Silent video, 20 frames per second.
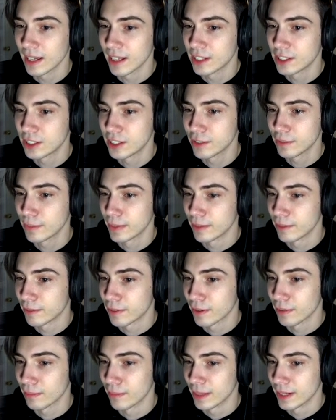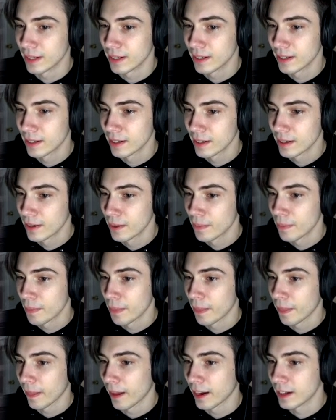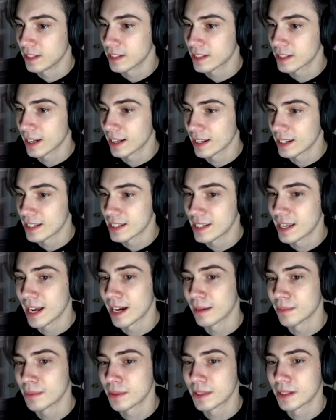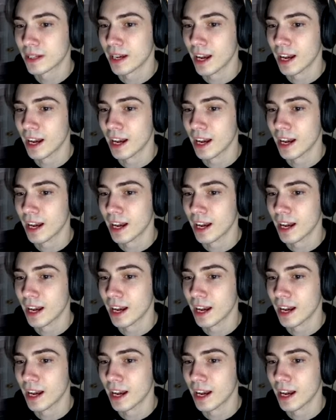achievement from me, I just kind of snapped.